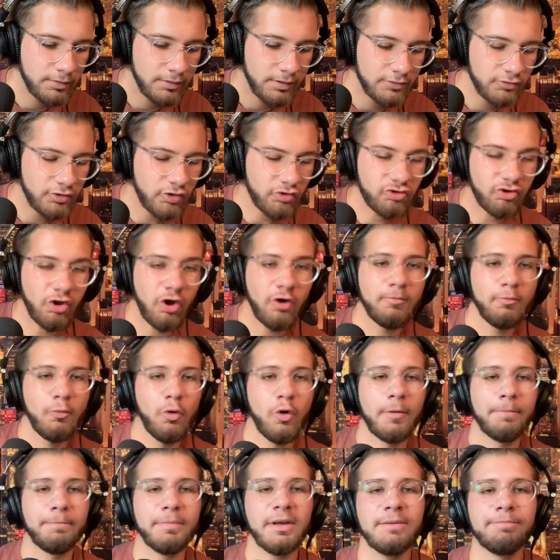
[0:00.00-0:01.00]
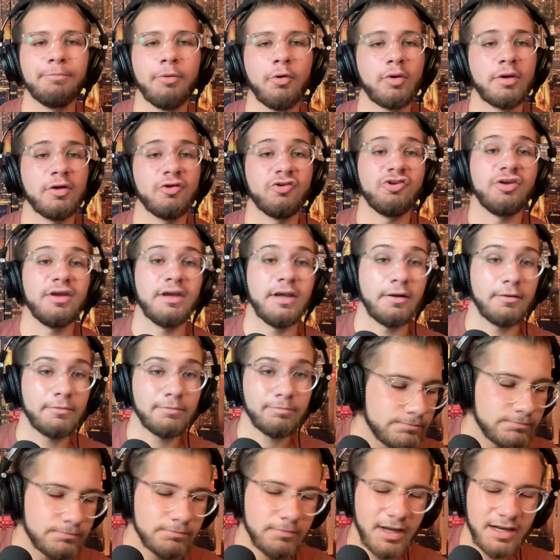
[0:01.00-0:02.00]
Just hope more people could see it.
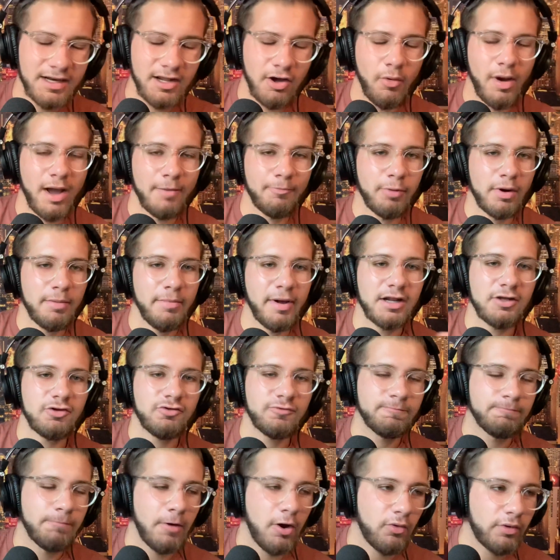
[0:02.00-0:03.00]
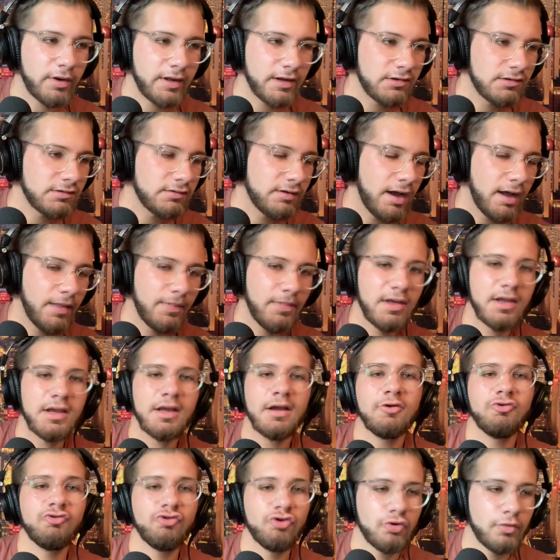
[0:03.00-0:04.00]
I know everybody's focused on the
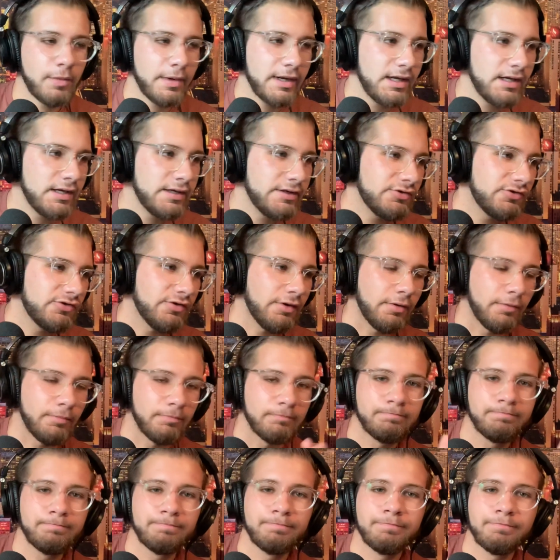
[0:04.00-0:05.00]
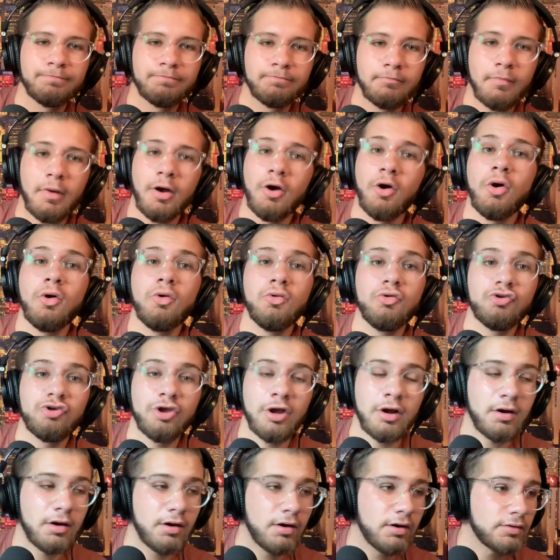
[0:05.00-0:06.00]
injuries and who's
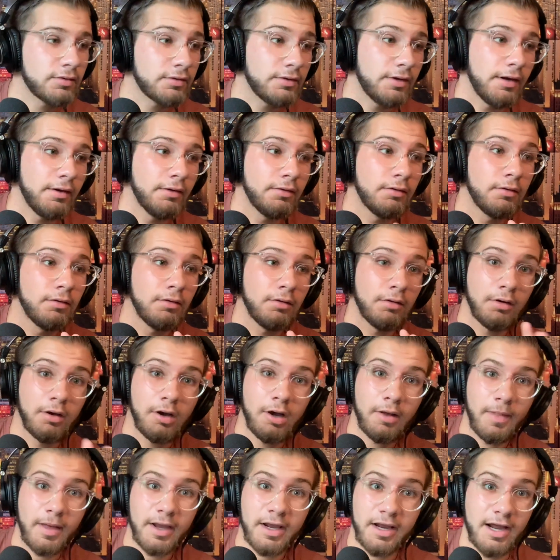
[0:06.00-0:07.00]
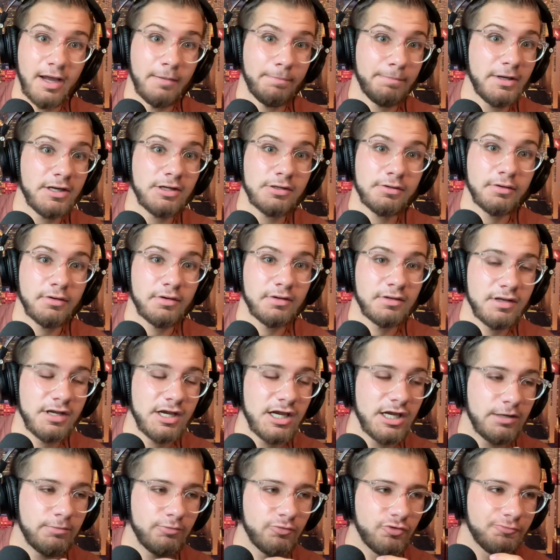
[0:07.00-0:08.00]
hurt and, oh, they can't beat good
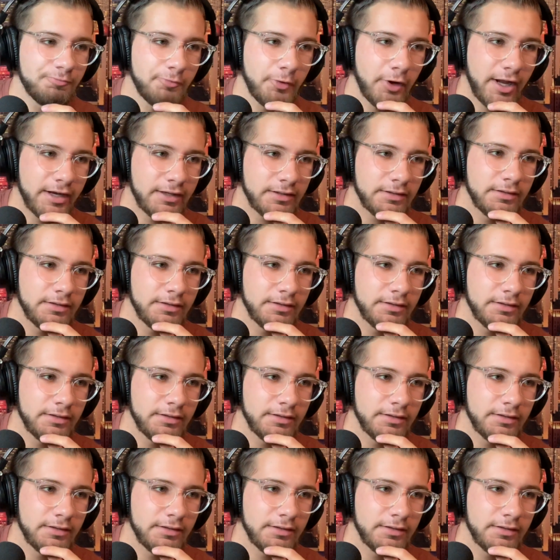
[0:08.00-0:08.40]
teams, but